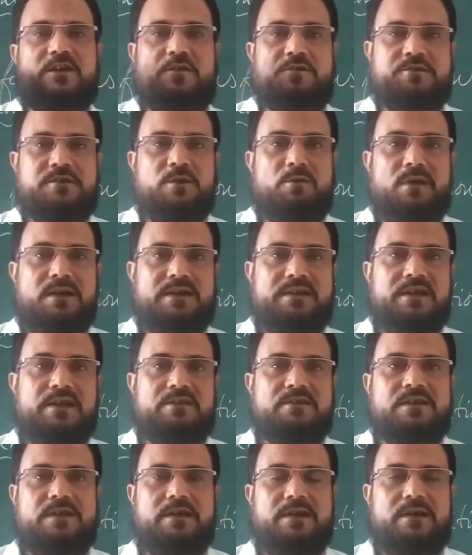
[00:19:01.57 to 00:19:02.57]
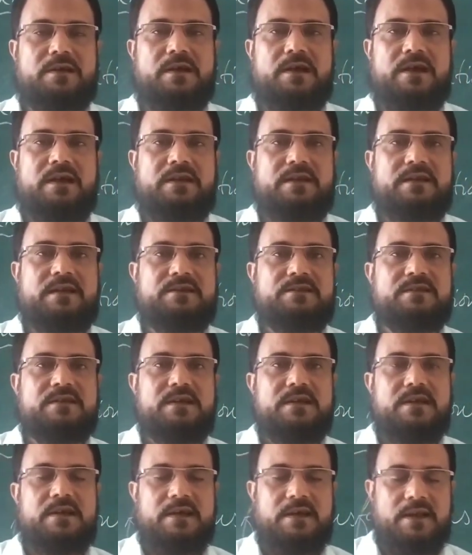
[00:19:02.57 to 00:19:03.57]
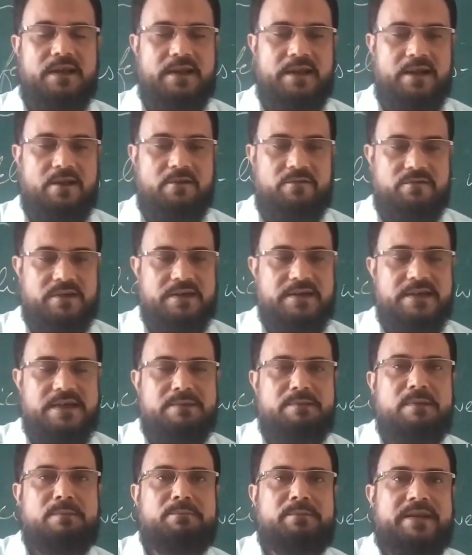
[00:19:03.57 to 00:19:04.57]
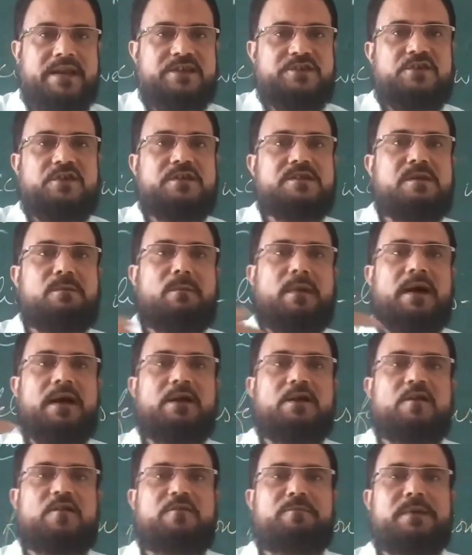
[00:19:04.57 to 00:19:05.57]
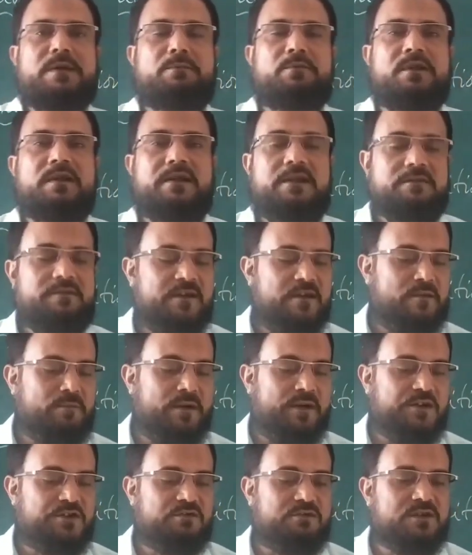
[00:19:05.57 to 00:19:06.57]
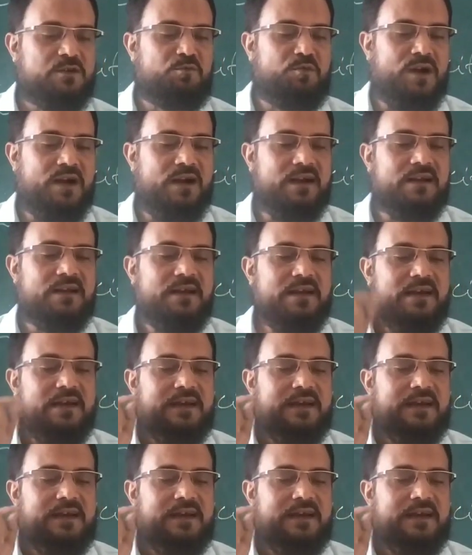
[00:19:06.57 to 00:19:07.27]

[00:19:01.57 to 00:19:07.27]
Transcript: across the world. It has left a deep impression on the mind of people in different parts of the world.